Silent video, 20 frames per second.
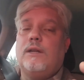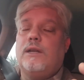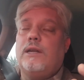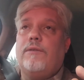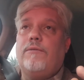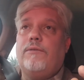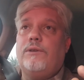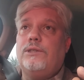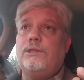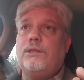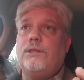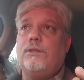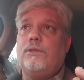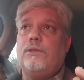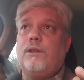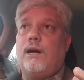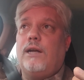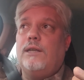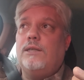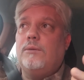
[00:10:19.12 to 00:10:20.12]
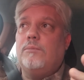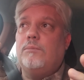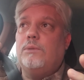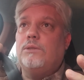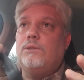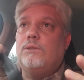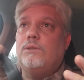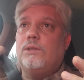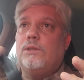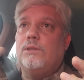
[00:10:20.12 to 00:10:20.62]
every single item.
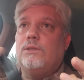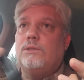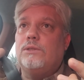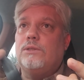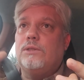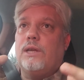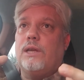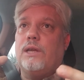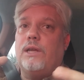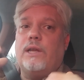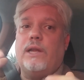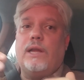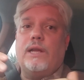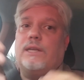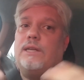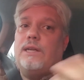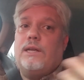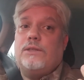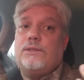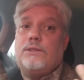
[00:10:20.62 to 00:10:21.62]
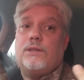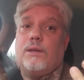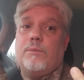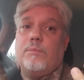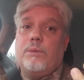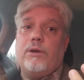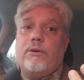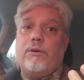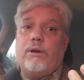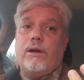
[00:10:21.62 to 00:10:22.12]
It's going to
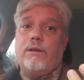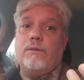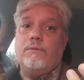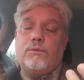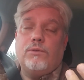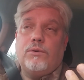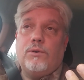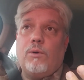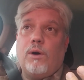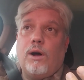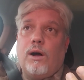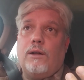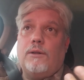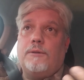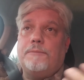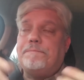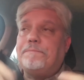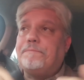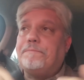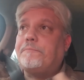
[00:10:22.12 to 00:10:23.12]
be around for a while.